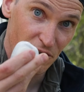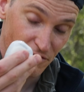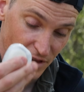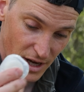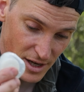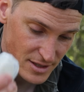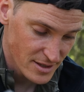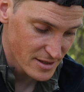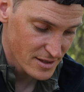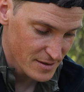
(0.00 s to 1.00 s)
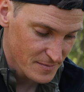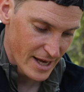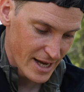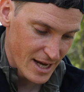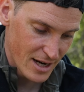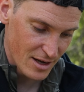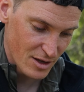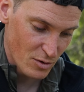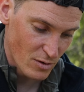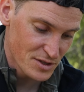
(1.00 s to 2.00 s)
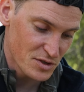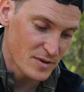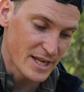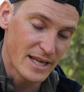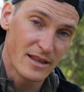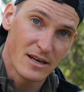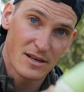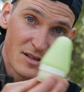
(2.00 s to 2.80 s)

floss, and you also need